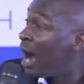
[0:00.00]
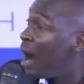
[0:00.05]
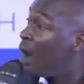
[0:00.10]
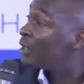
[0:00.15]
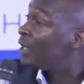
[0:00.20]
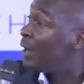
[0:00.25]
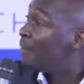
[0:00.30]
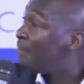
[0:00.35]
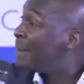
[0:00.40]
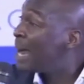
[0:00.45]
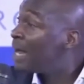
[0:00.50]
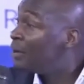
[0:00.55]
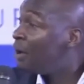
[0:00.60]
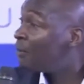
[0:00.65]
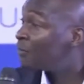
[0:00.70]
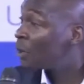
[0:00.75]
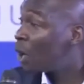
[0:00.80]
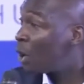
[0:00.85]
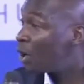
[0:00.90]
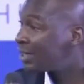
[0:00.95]
or the man
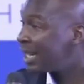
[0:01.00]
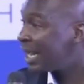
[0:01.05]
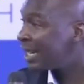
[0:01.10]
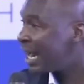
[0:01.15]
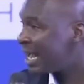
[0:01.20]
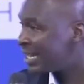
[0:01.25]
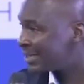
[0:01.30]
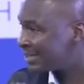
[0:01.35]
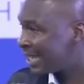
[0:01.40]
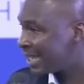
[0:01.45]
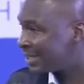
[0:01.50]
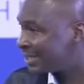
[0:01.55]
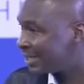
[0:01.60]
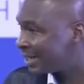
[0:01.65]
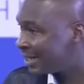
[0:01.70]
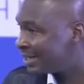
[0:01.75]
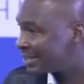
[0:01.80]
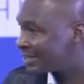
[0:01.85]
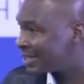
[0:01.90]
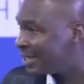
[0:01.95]
of God that has that
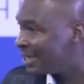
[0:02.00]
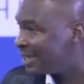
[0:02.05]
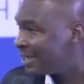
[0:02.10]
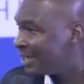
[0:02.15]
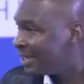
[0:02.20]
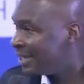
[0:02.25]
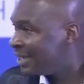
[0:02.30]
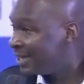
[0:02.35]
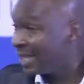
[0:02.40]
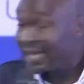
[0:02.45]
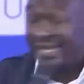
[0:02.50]
grace. They